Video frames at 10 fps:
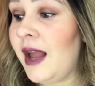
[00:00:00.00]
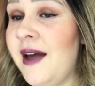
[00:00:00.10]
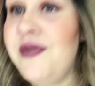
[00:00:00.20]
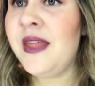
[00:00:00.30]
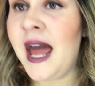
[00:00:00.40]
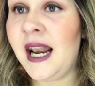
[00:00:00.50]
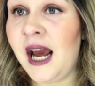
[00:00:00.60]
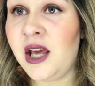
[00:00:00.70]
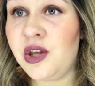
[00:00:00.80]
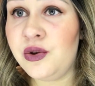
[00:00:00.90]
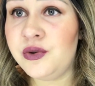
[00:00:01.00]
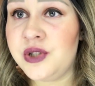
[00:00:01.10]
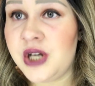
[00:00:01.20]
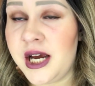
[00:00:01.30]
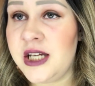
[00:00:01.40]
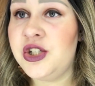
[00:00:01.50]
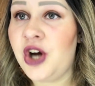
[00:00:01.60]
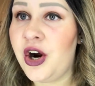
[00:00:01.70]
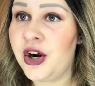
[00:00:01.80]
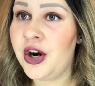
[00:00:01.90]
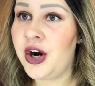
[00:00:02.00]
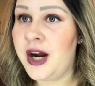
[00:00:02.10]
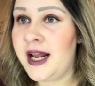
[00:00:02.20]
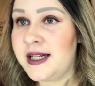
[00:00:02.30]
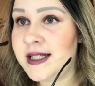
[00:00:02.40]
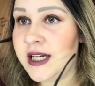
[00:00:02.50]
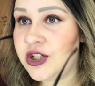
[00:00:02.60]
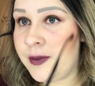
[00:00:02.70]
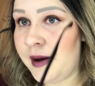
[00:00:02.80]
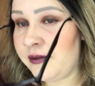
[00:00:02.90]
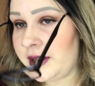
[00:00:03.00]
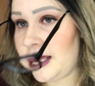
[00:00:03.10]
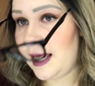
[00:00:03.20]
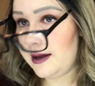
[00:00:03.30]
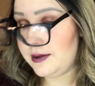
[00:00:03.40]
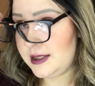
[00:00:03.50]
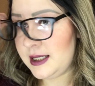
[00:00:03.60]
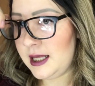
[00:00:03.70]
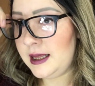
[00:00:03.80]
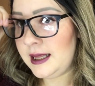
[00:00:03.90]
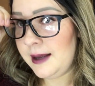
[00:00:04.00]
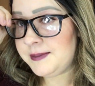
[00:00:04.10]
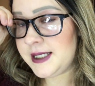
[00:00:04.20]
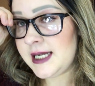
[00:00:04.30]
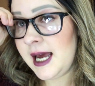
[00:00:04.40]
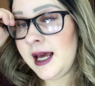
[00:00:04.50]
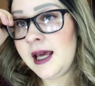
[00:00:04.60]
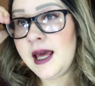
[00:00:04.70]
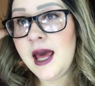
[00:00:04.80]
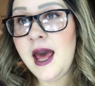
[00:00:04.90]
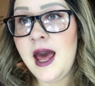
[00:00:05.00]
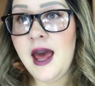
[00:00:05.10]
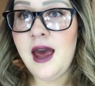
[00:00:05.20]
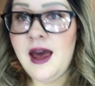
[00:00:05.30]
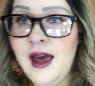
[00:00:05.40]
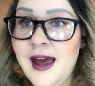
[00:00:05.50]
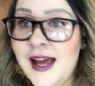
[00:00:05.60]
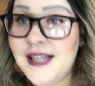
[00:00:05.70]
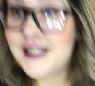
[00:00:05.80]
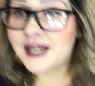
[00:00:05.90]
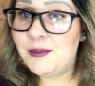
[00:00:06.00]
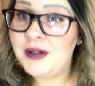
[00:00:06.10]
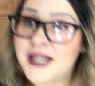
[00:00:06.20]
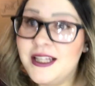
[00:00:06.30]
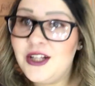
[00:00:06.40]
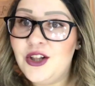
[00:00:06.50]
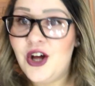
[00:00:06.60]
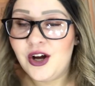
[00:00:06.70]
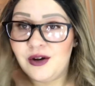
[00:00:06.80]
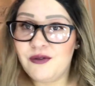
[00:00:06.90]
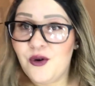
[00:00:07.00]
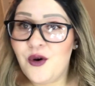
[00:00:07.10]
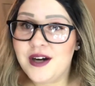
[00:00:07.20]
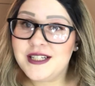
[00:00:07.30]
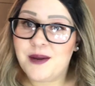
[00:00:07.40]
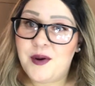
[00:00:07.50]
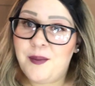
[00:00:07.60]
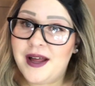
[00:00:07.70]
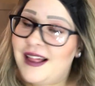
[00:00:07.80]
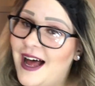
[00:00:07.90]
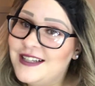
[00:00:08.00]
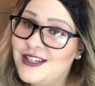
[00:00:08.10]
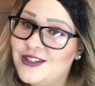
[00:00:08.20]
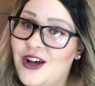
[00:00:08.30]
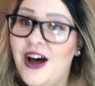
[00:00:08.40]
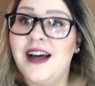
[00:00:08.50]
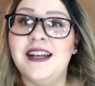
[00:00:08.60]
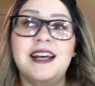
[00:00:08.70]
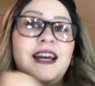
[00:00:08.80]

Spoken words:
then I used a darker Anastasia Beverly Hills lipstick, and to complete the look, of course, I put my glasses on,